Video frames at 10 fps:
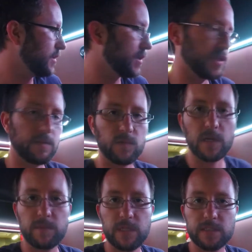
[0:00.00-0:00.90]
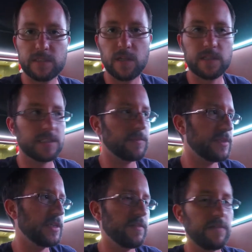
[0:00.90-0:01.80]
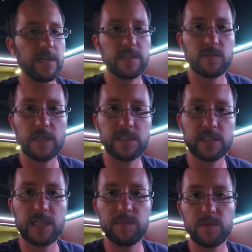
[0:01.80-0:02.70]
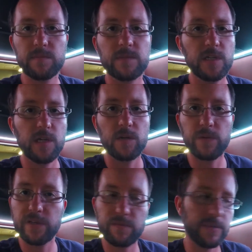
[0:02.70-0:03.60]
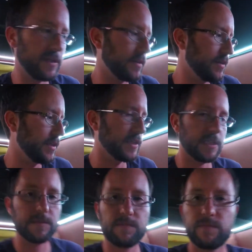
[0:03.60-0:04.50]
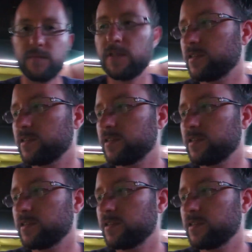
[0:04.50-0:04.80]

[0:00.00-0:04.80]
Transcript: when I'm installing something in the van, so I just keep them with me. As